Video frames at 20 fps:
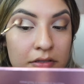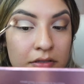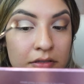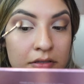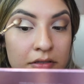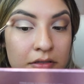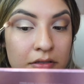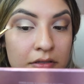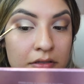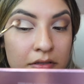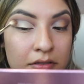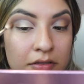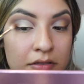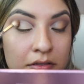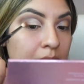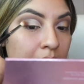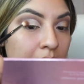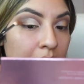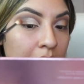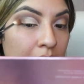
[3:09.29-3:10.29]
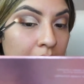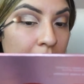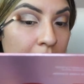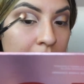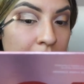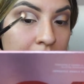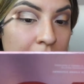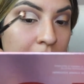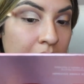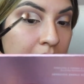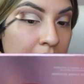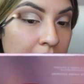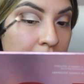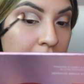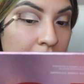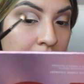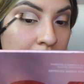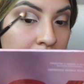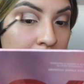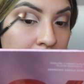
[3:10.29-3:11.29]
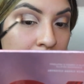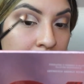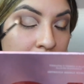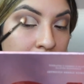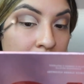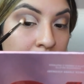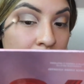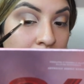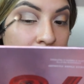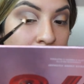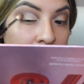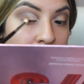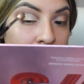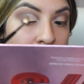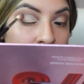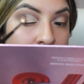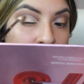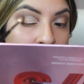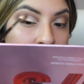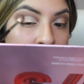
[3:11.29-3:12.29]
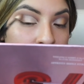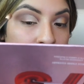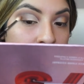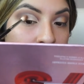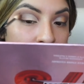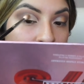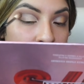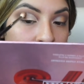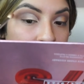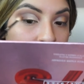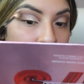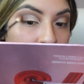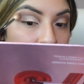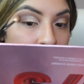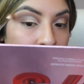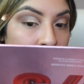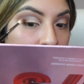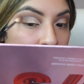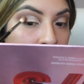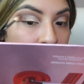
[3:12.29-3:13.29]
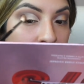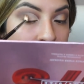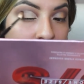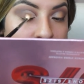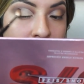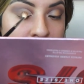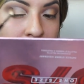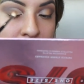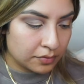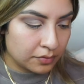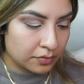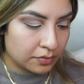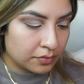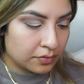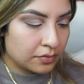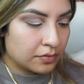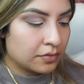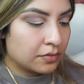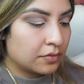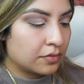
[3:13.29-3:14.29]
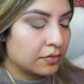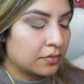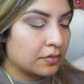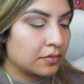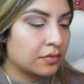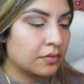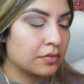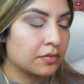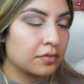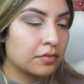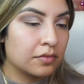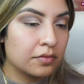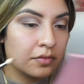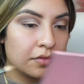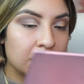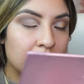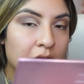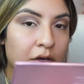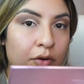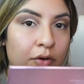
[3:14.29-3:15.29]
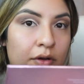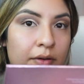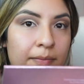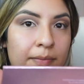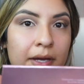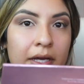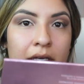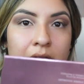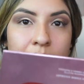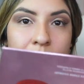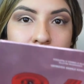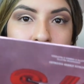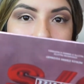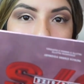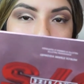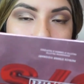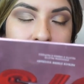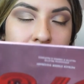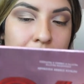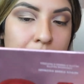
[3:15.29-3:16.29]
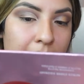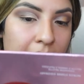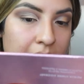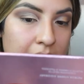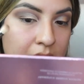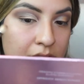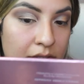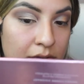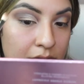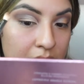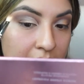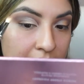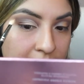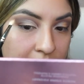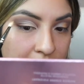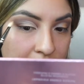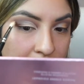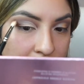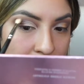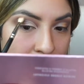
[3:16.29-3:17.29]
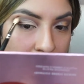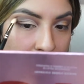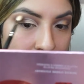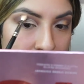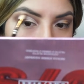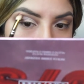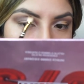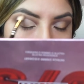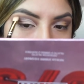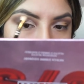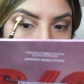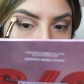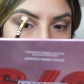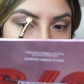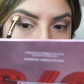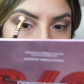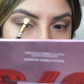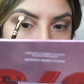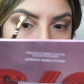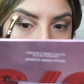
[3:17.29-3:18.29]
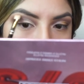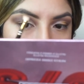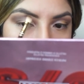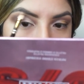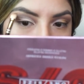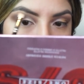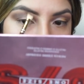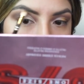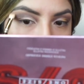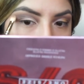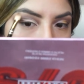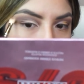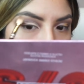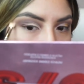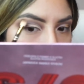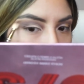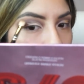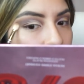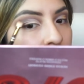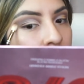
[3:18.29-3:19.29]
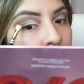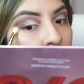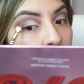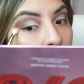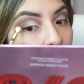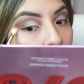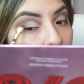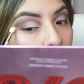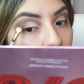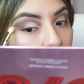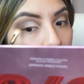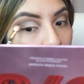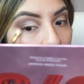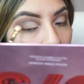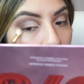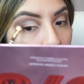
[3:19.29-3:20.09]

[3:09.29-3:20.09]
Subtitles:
This is a very warm brown shade. It's honestly one of my favorites in this whole entire palette. And then here I'm going back with my MAC 217 brush to blend everything out.